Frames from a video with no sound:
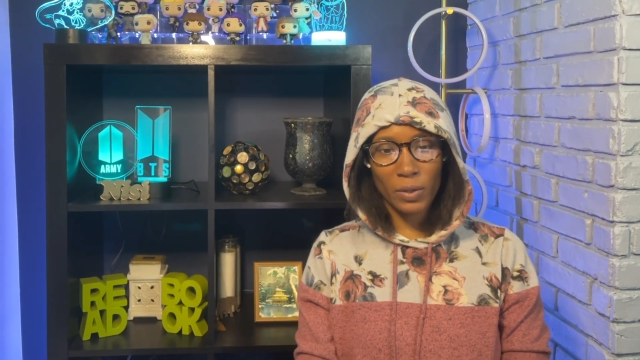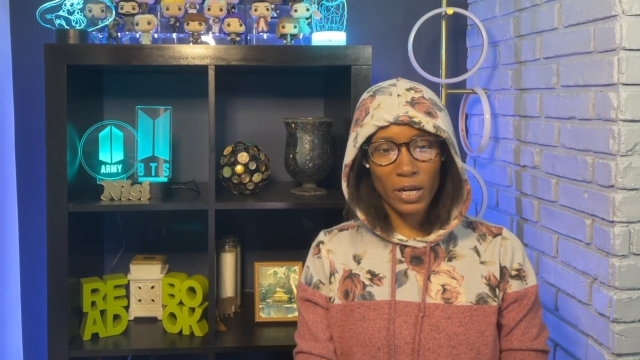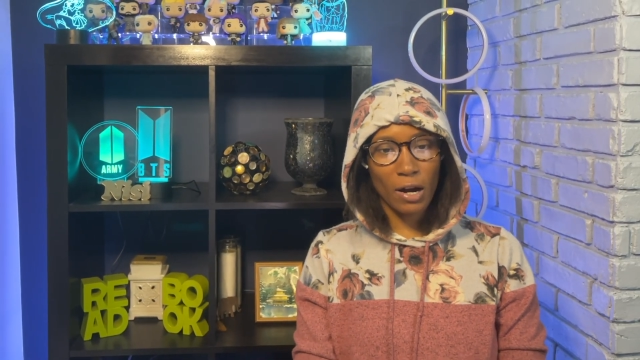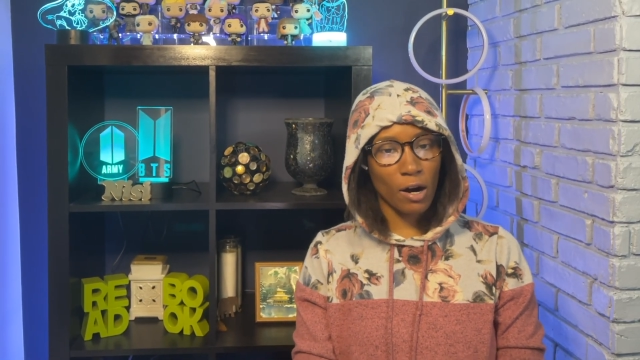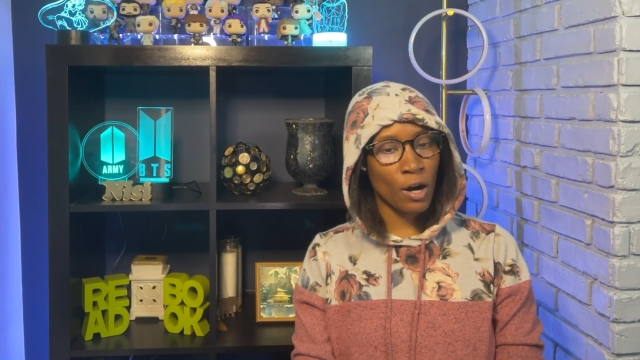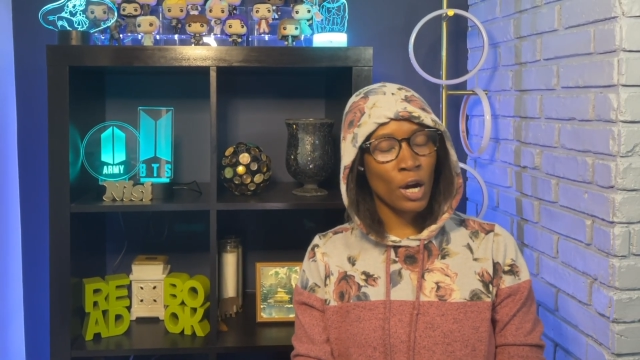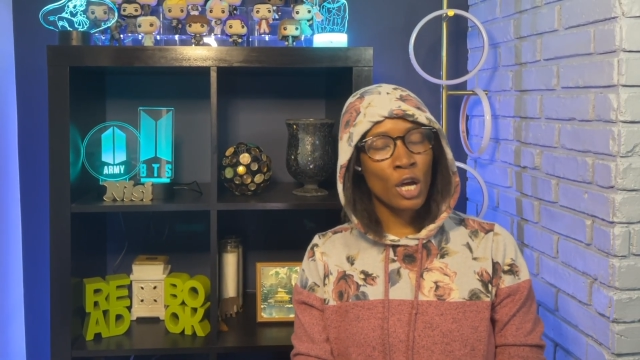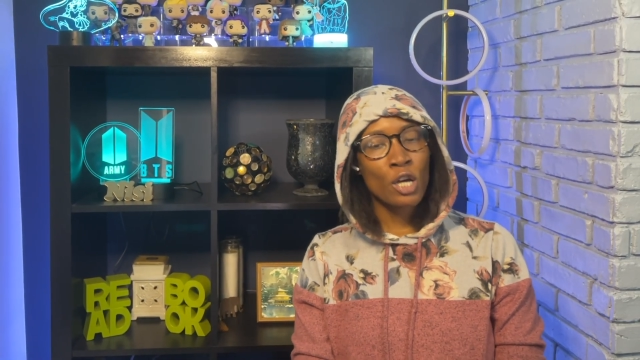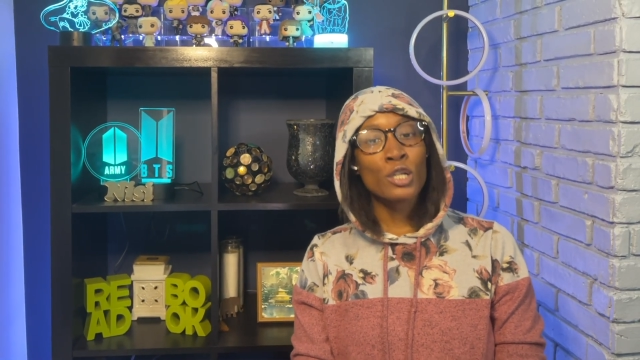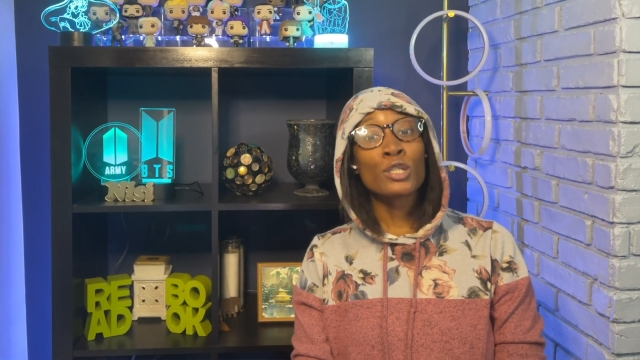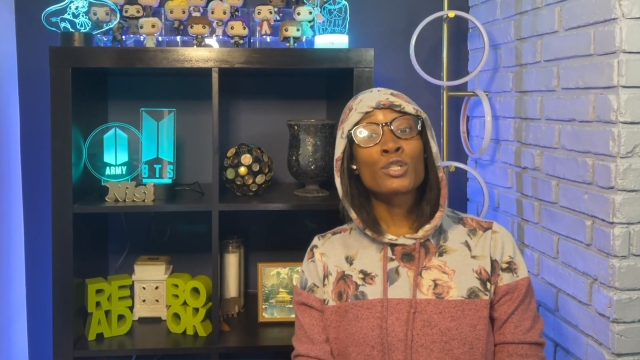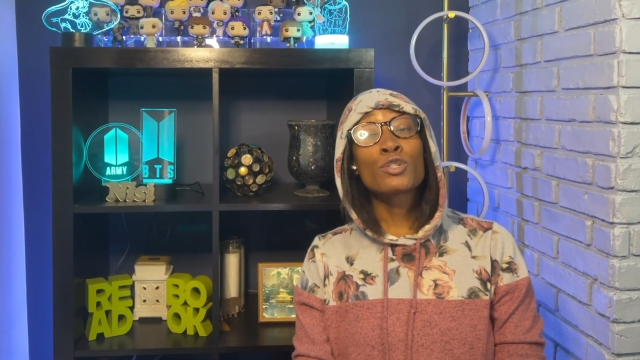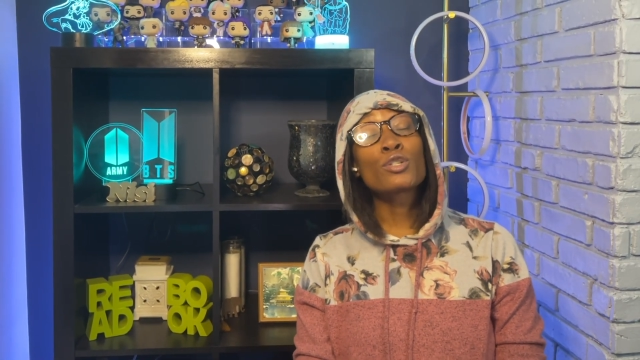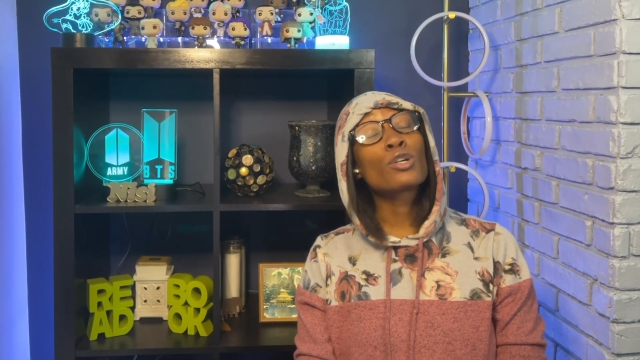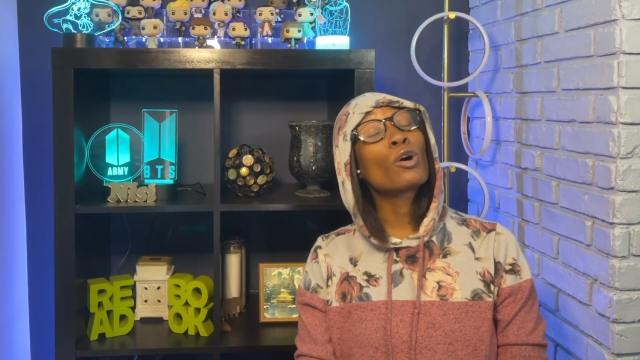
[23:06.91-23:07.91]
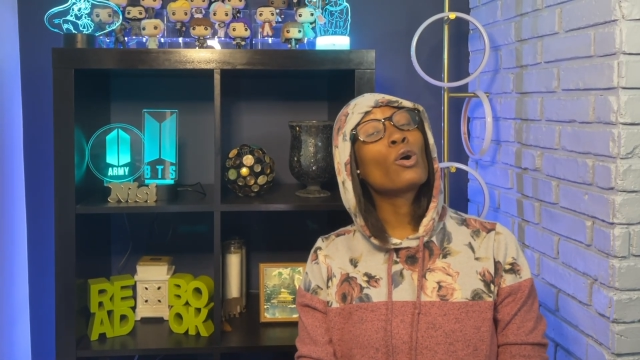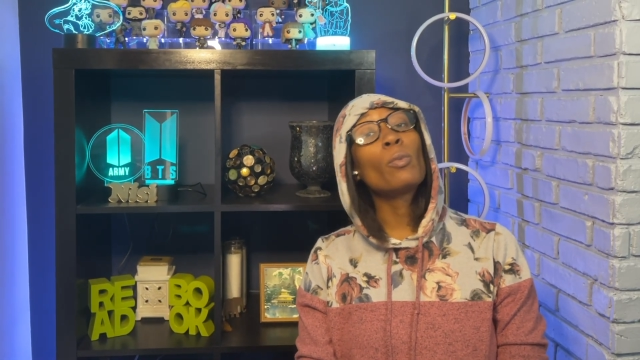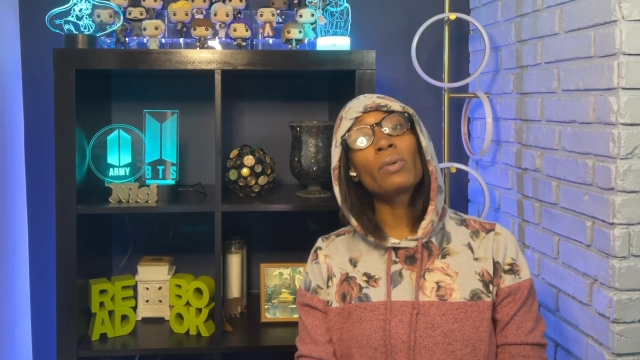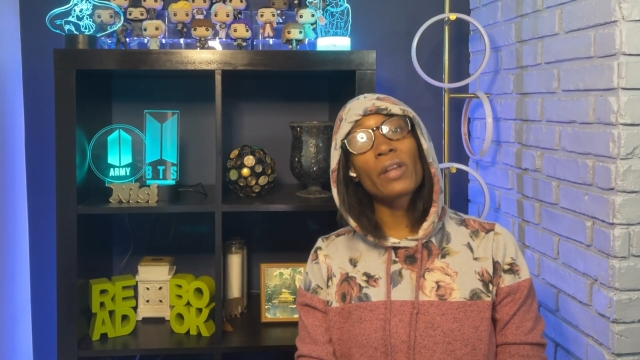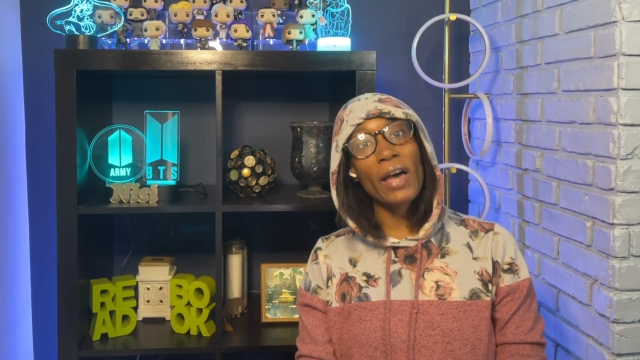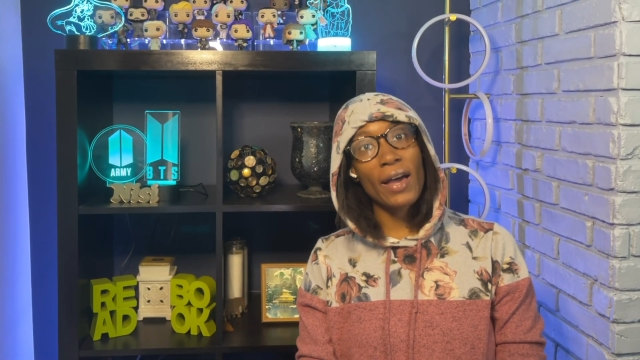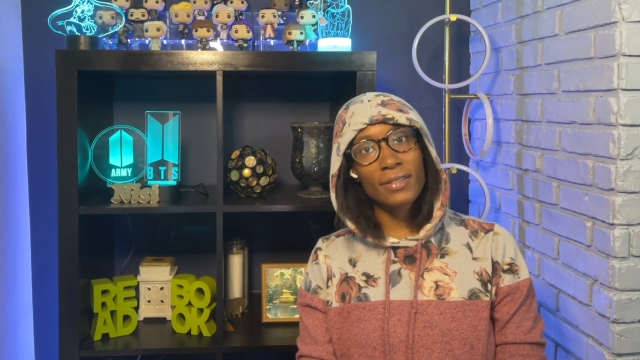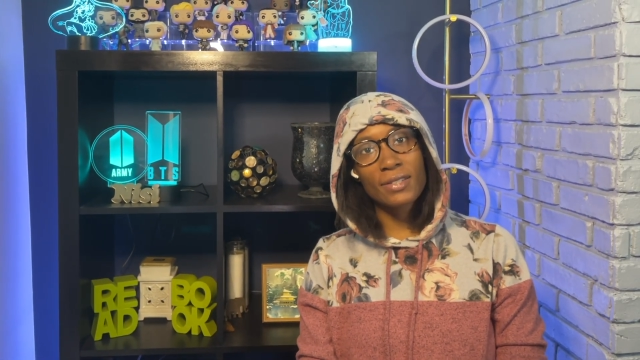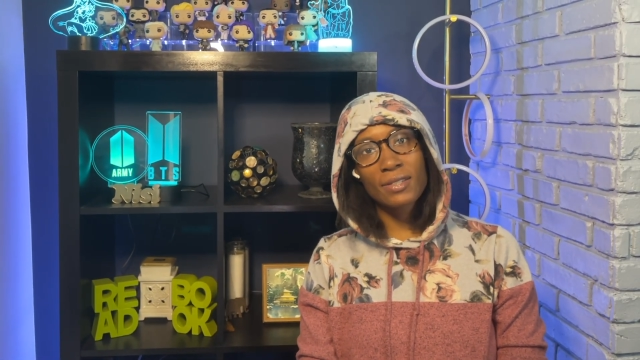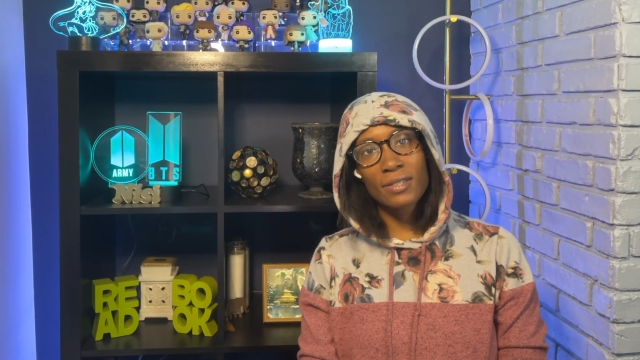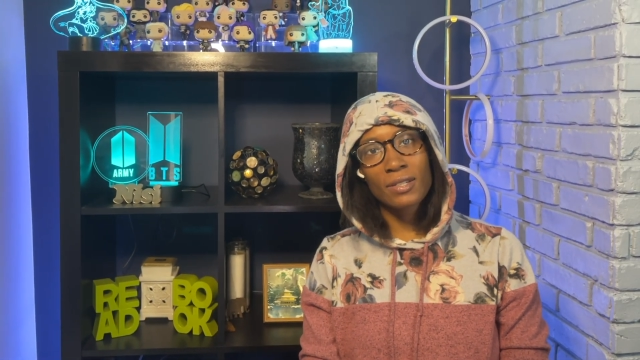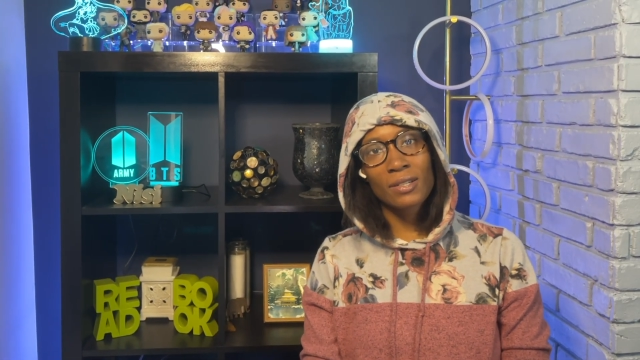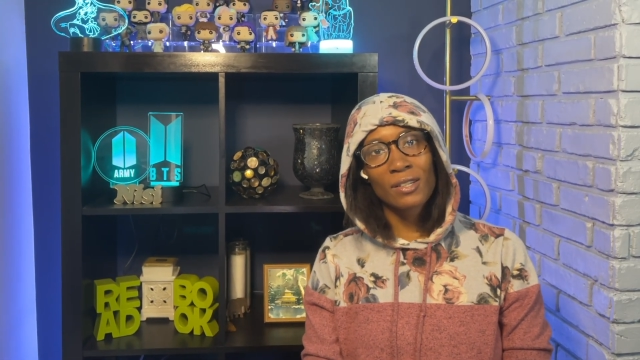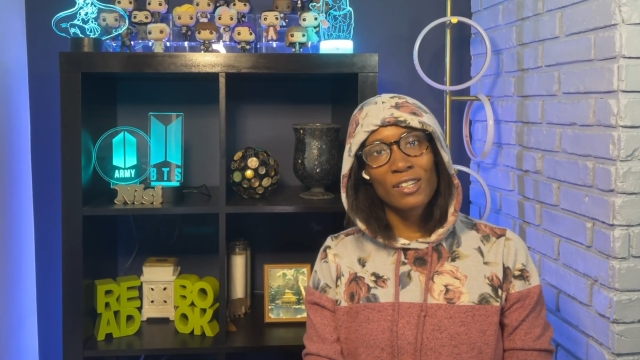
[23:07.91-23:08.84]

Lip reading: we are so blessed